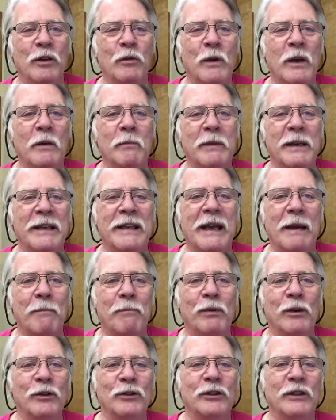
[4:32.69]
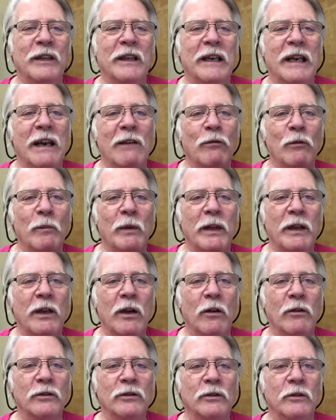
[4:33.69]
You want to be that person that everybody
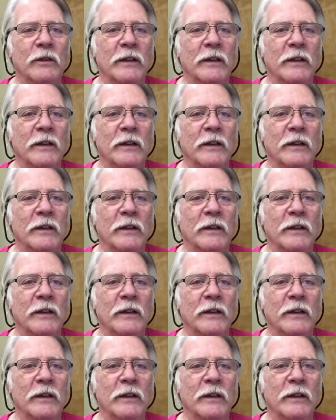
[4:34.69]
goes to.